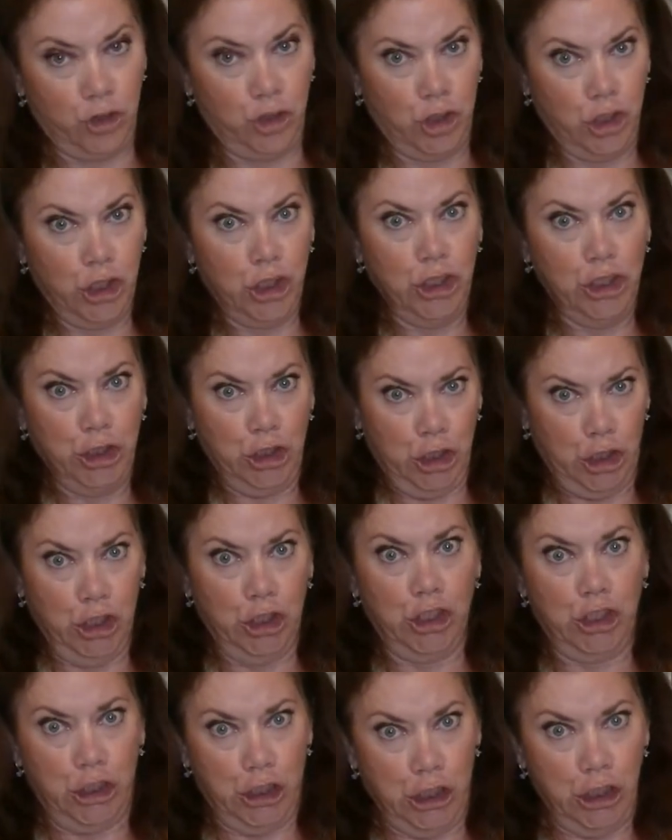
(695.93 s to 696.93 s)
Wait, can you
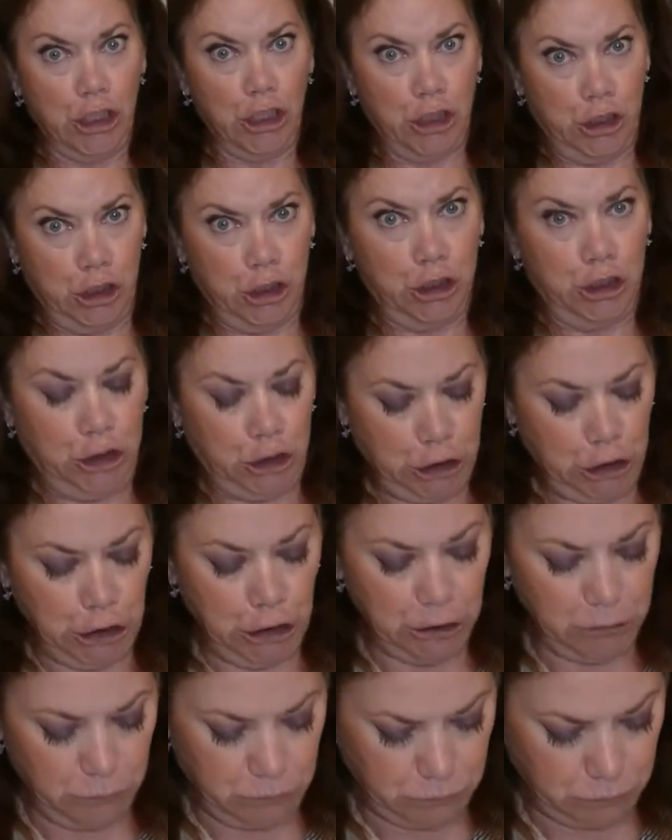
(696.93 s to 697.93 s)
see it? Can you see
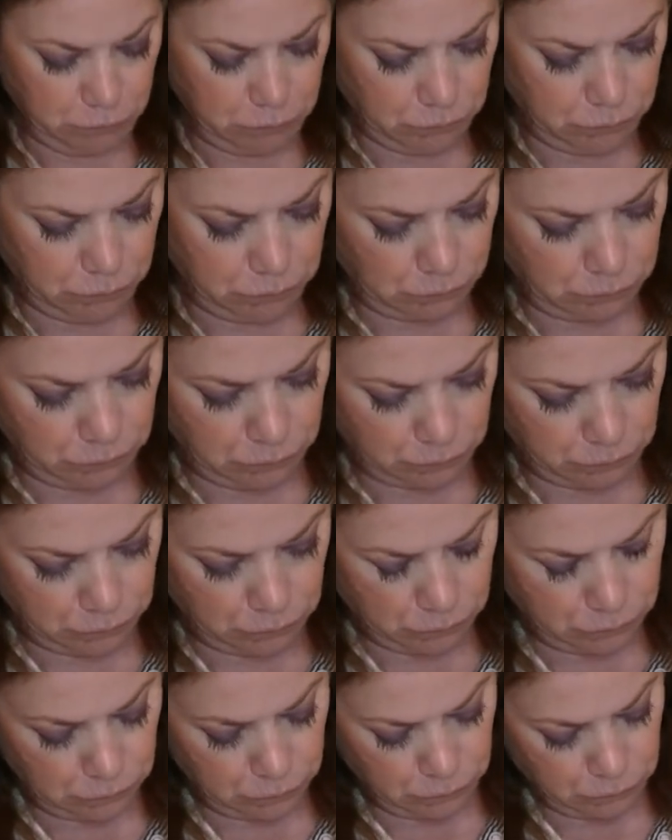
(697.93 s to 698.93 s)
it?
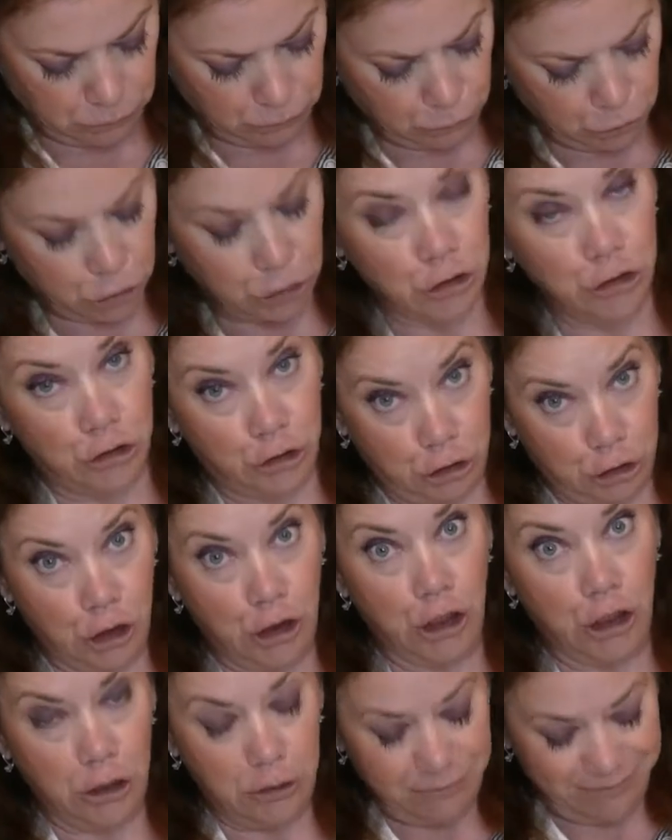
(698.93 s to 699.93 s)
Can you see
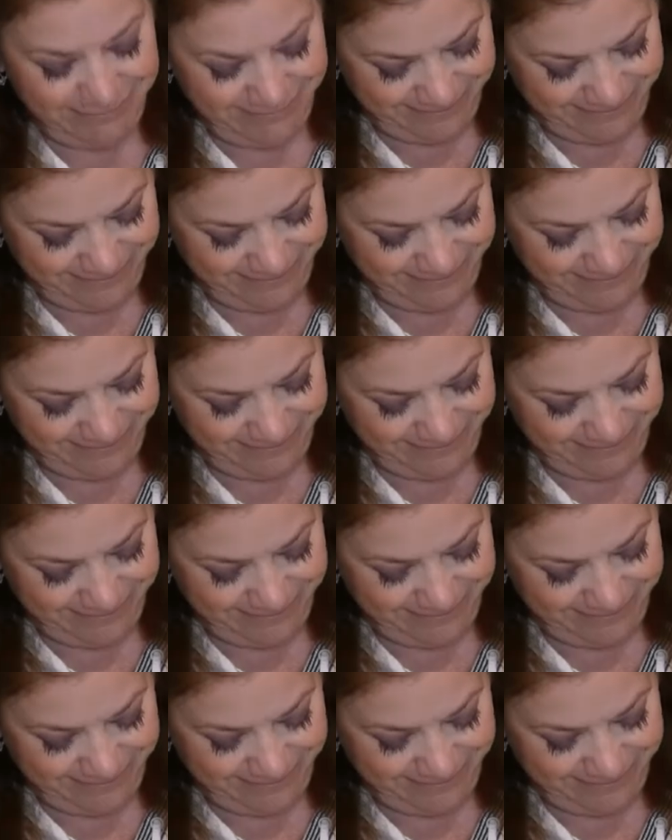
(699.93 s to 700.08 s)
it?